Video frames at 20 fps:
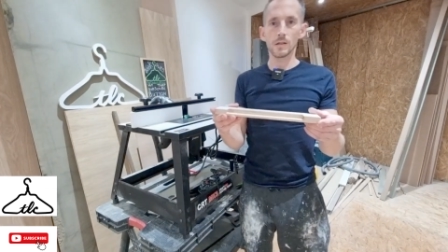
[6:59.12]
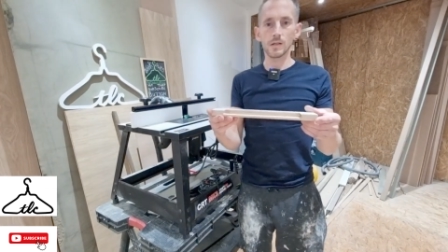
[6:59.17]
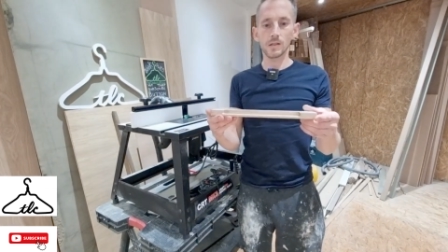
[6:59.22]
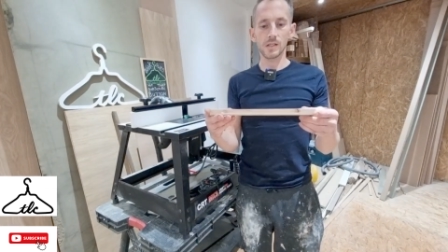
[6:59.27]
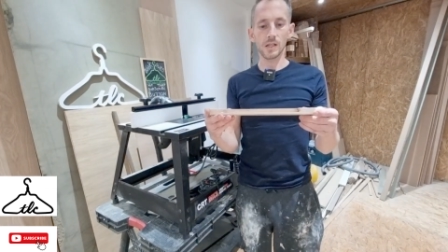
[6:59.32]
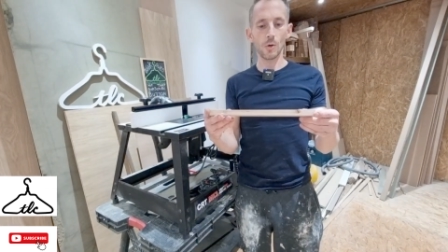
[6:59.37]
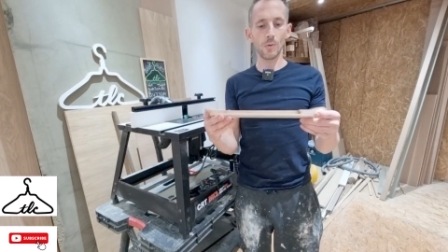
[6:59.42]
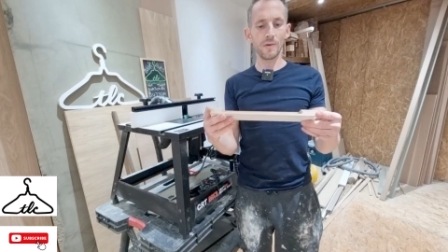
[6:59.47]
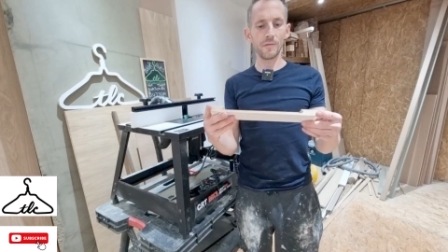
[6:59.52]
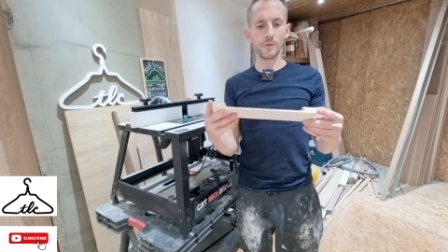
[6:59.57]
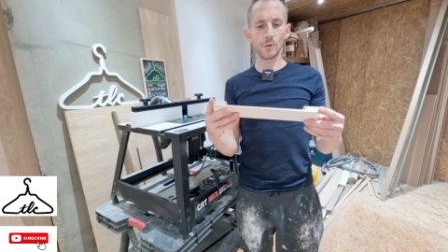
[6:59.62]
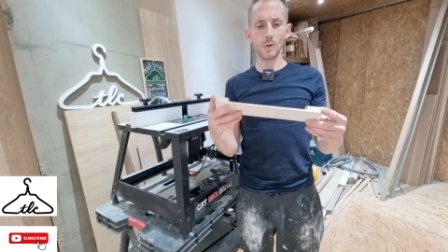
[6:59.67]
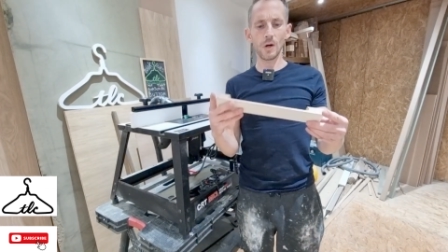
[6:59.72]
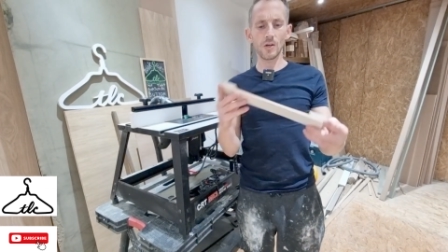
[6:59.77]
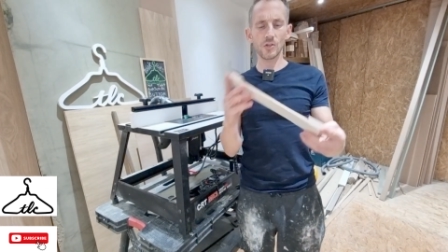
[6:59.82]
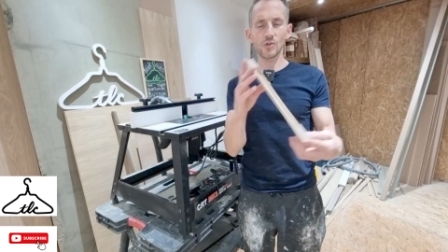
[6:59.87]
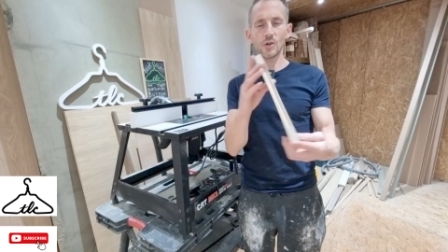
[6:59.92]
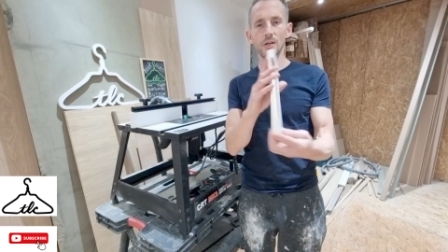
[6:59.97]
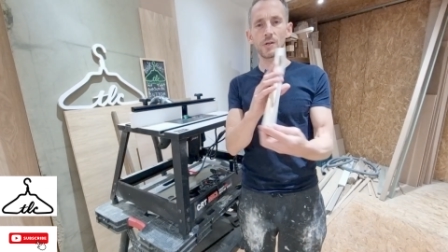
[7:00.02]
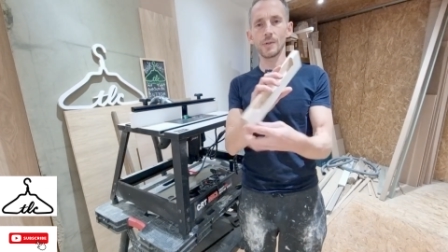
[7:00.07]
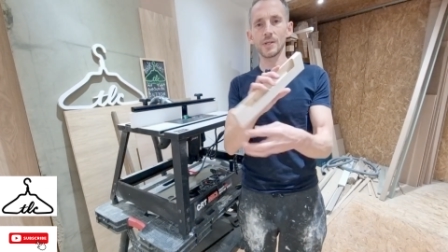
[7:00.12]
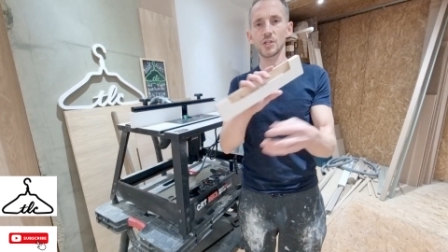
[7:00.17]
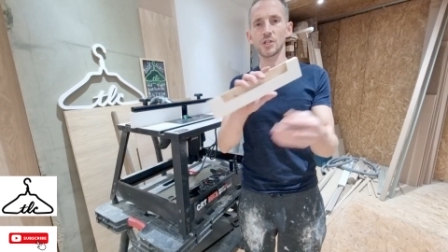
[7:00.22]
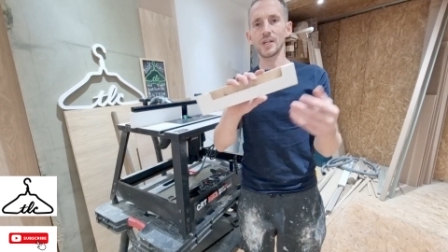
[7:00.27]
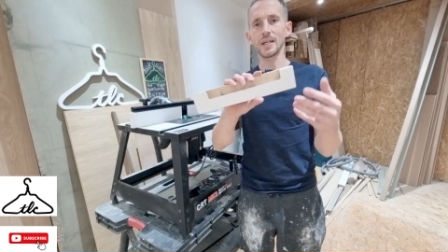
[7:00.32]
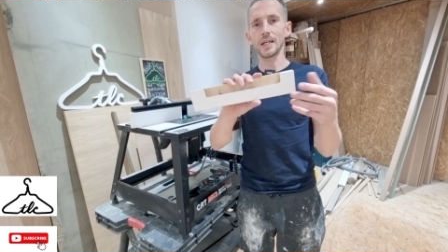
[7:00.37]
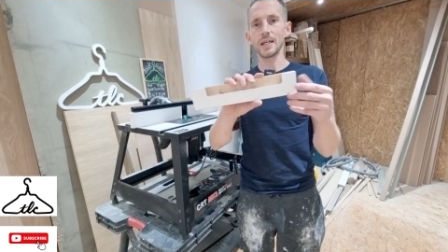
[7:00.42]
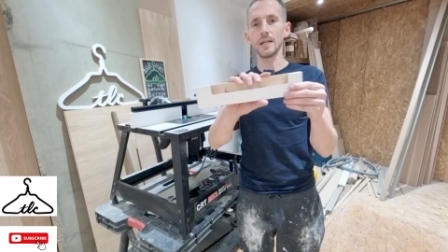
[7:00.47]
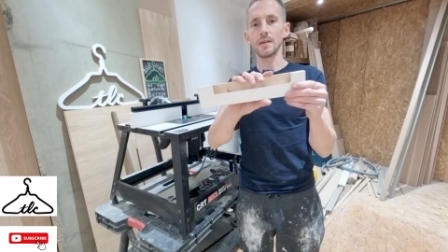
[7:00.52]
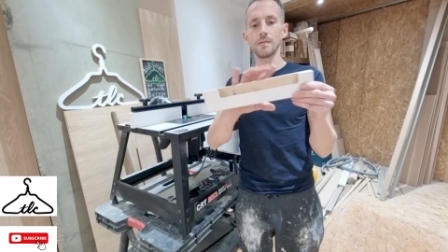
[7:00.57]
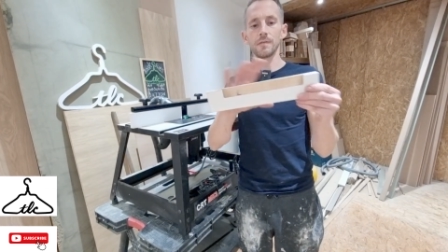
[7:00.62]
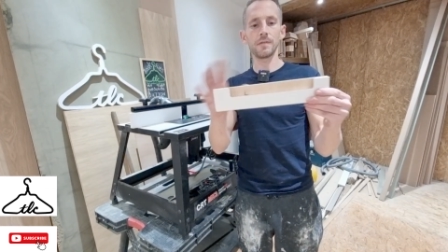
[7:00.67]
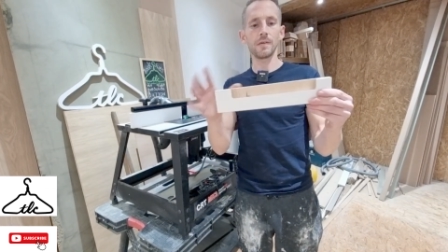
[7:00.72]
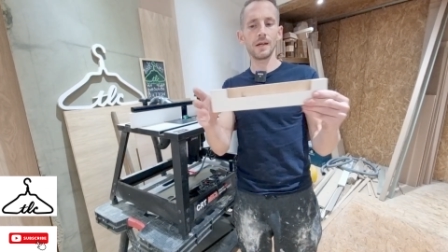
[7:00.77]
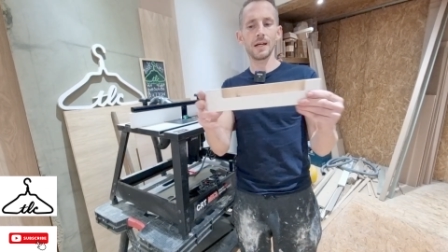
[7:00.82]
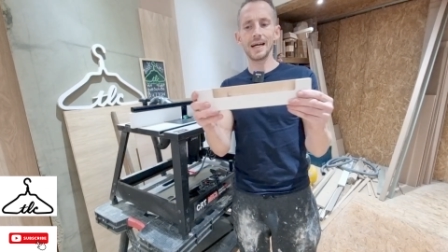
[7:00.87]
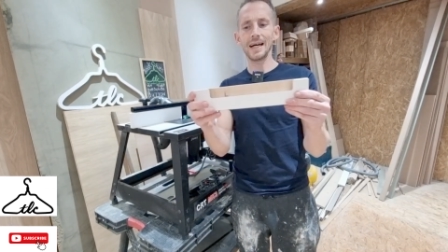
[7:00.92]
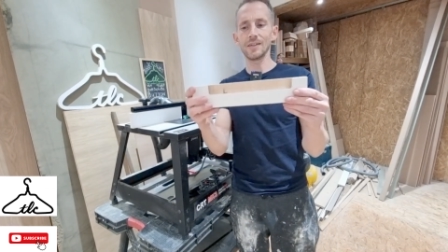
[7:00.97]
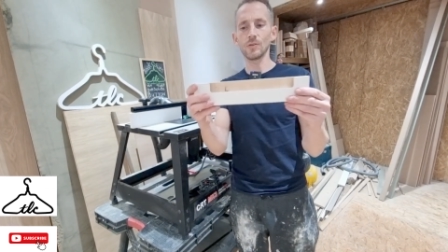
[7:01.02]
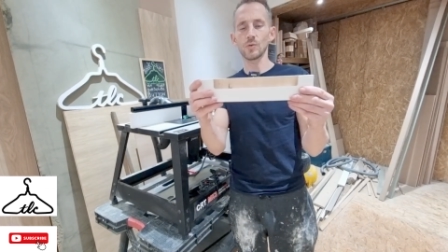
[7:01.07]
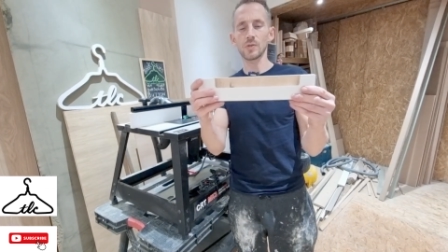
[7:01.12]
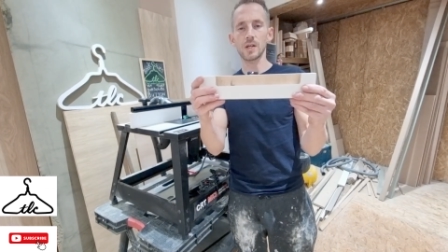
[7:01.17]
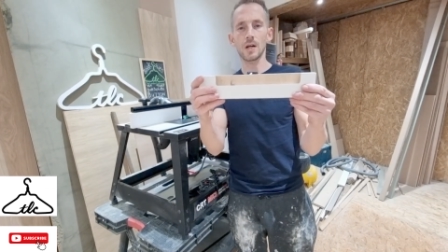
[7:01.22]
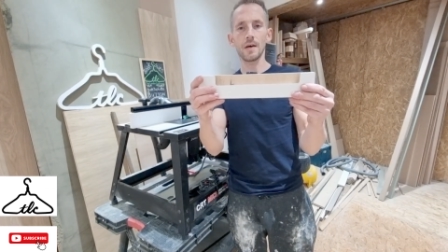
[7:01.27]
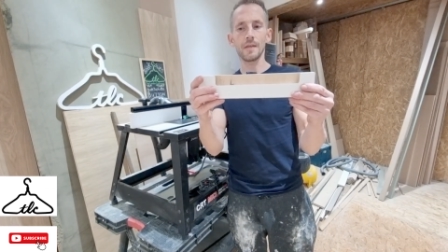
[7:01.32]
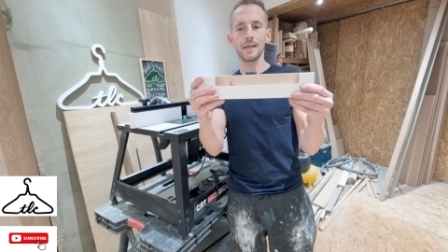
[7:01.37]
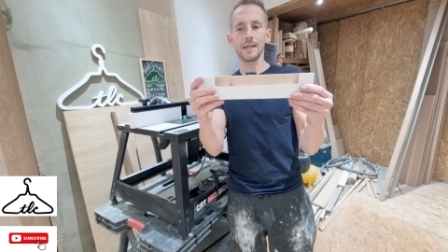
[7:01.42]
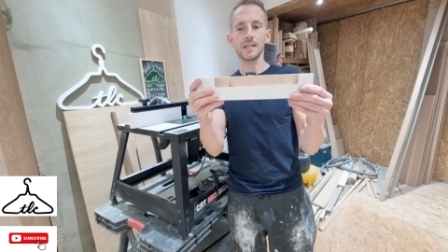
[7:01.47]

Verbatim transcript: So if you are trying to achieve handles like